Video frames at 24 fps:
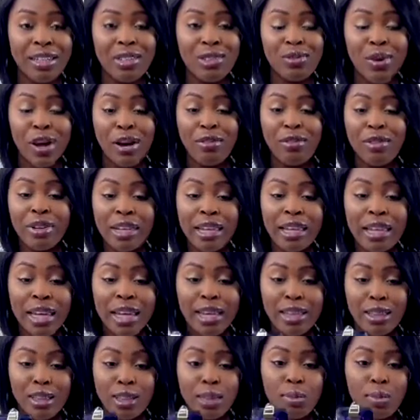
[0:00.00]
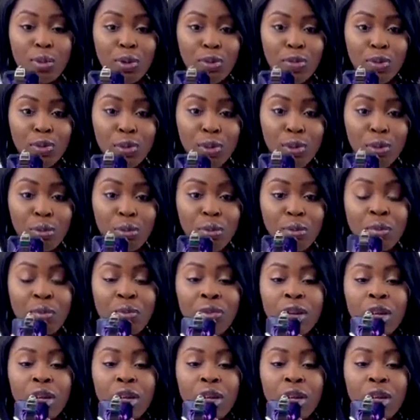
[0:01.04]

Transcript: So I really like this perfume.